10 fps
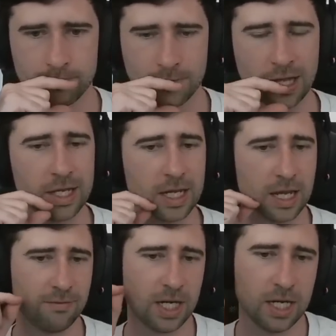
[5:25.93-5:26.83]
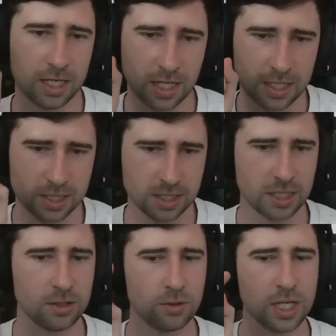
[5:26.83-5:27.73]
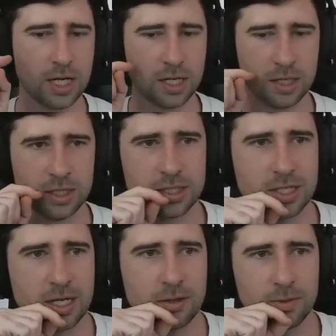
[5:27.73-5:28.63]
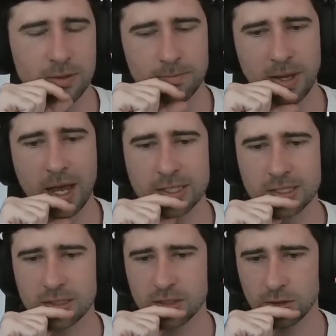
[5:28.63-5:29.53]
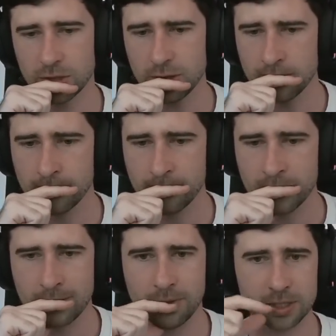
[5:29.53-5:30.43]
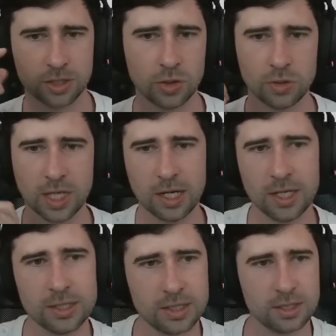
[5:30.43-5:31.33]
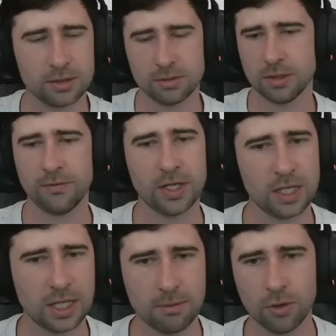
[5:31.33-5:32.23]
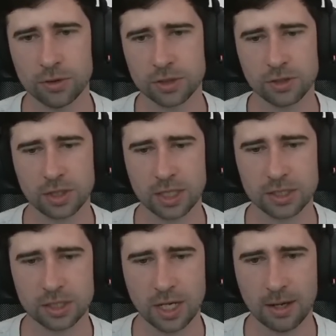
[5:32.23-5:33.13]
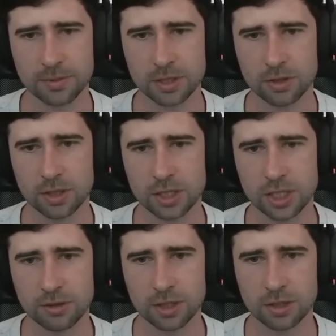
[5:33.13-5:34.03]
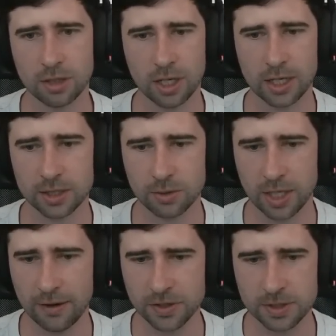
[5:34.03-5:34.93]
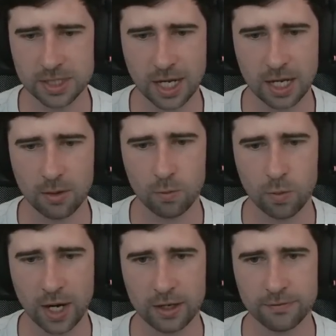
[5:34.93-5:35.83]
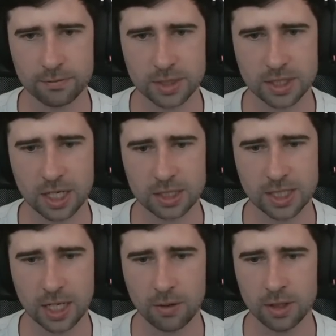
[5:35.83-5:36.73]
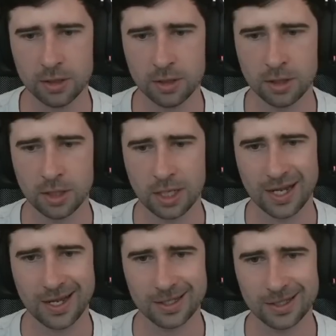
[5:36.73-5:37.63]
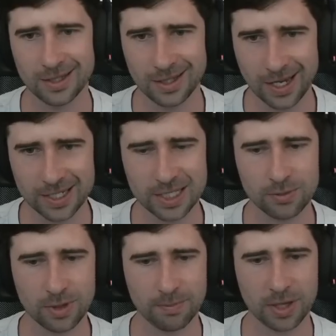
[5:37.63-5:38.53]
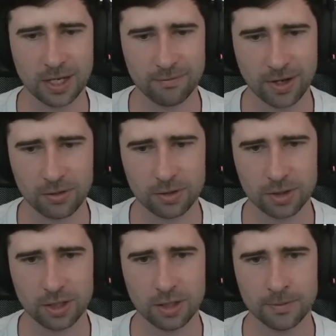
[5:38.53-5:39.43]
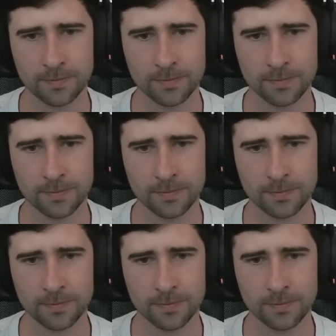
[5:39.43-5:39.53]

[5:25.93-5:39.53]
I think even hitting a single card in this deck with Bast is good, but 2 cards, if you can get more than 2 cards, you're absolutely cheering. Alright, so we have to stay away from Stark Tower unless we're playing Valkyrie there.